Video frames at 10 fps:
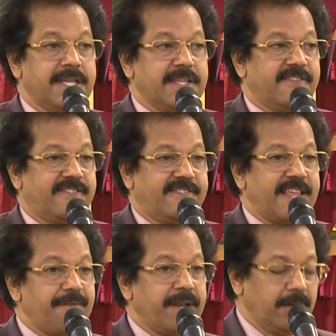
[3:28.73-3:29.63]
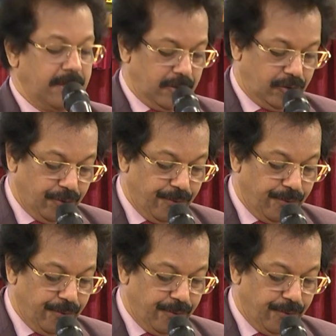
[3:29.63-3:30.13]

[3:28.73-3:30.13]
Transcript: seven to